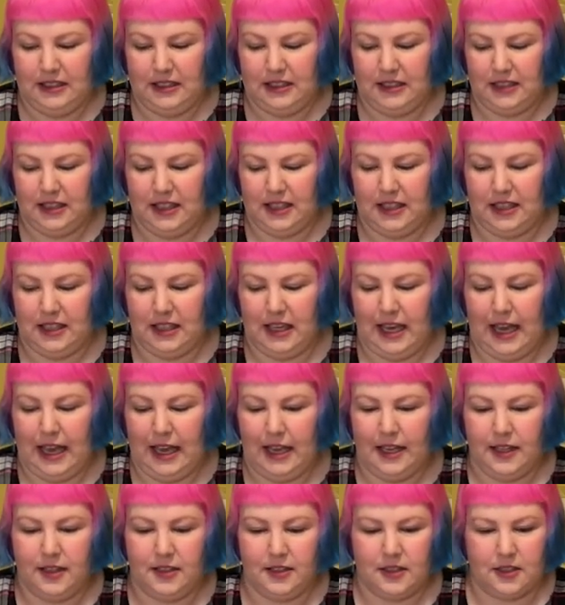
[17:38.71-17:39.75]
yeah.
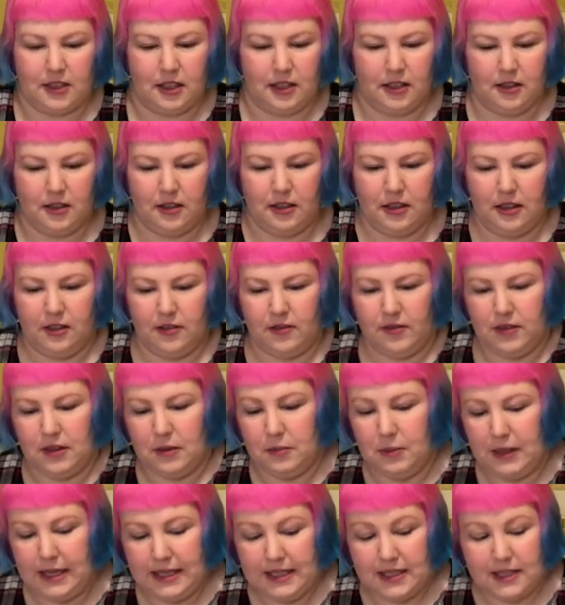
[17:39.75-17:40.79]
And the
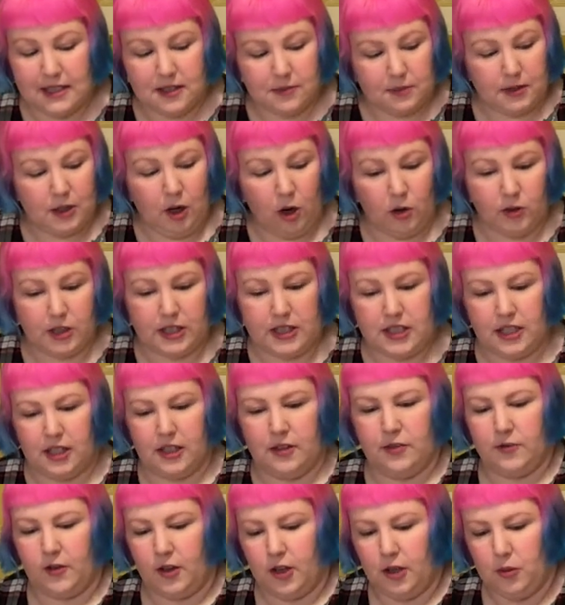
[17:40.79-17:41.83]
pieces have been holding
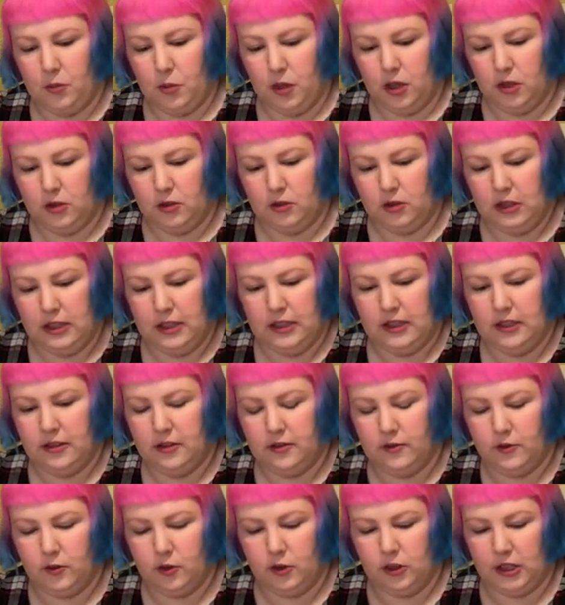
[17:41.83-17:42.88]
together very well
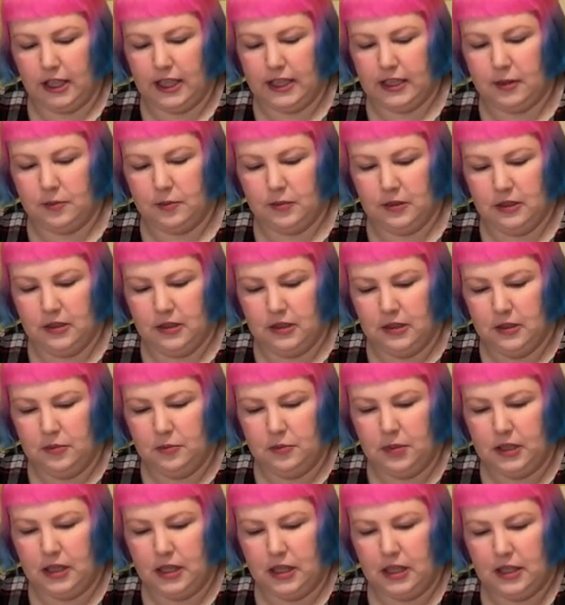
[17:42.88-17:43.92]
for like
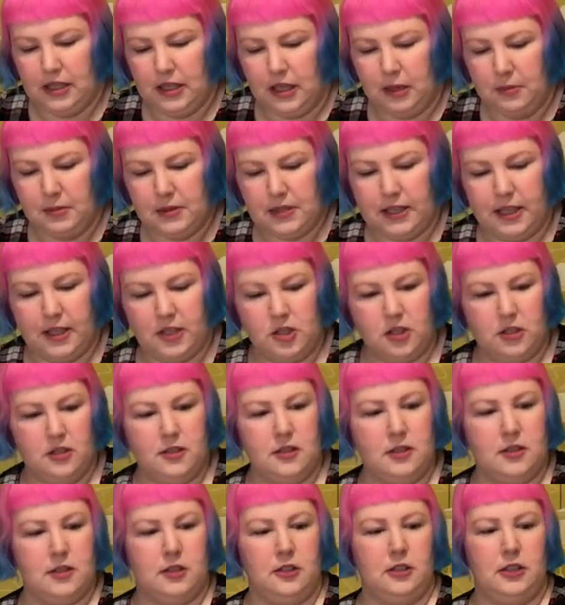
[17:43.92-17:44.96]
picking up
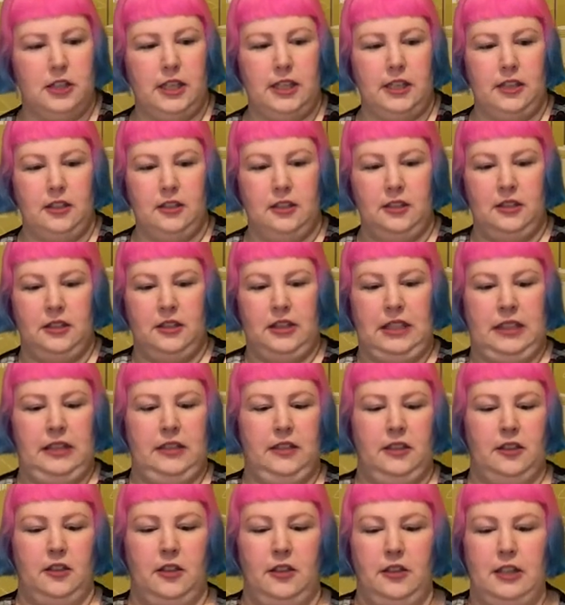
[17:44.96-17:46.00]
sections. So like,
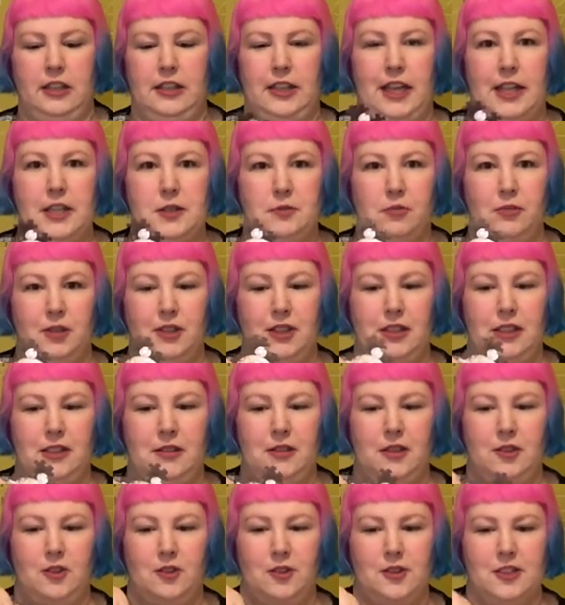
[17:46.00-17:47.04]
you know, I think that's
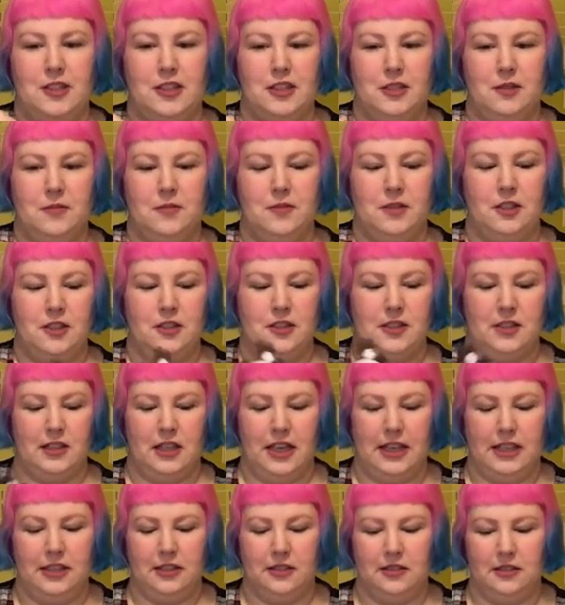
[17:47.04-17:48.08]
really awesome, because
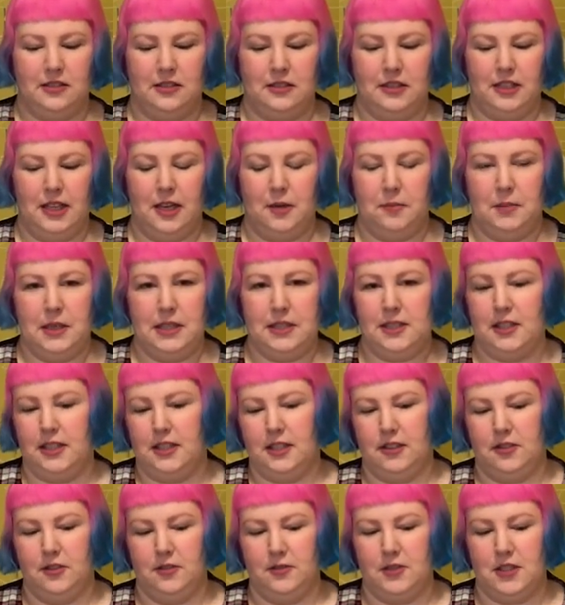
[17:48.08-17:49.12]
I can, yeah, it means I
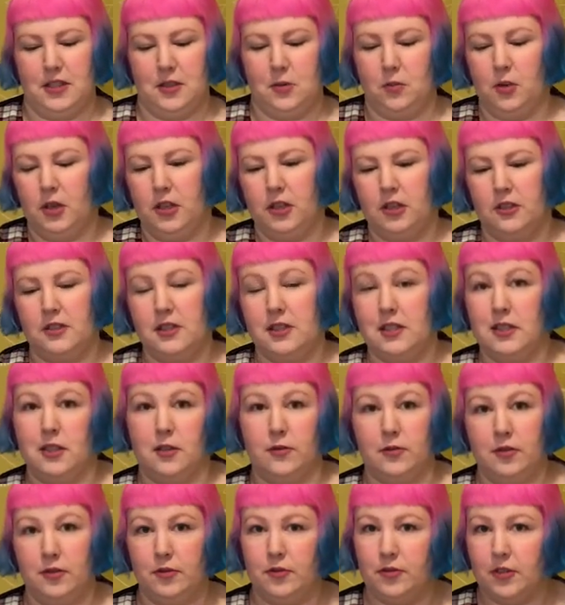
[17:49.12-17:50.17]
can obviously work on
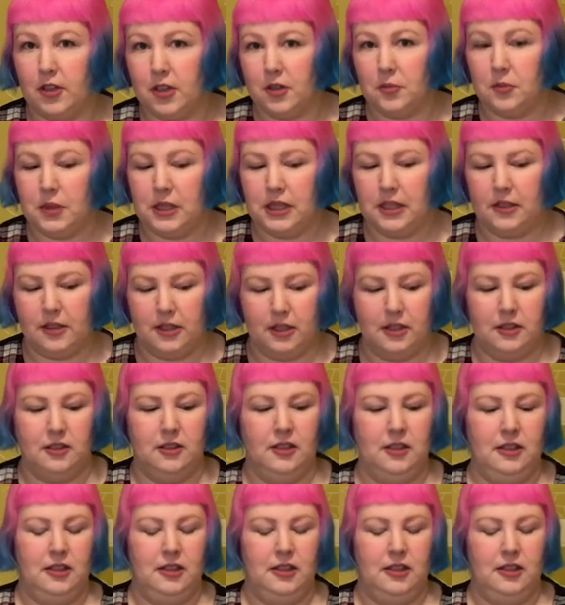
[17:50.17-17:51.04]
stuff in front of me and then,